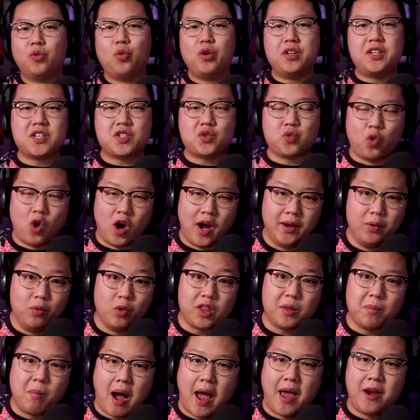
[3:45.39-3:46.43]
We just won
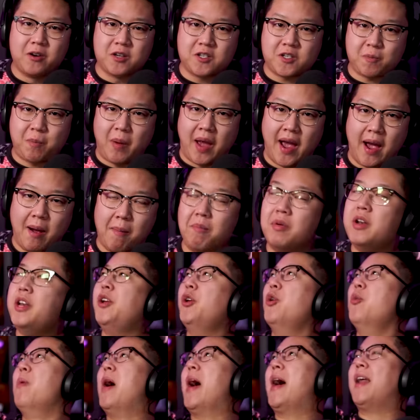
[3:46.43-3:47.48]
with miner spam.
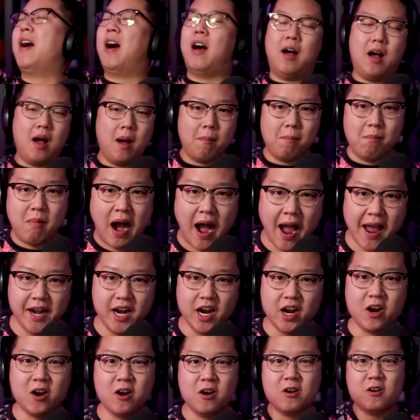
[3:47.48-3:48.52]
New meta,
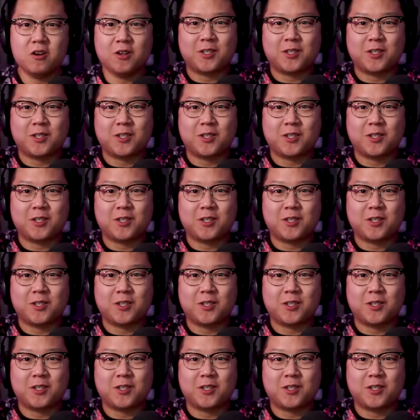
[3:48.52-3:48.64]
miner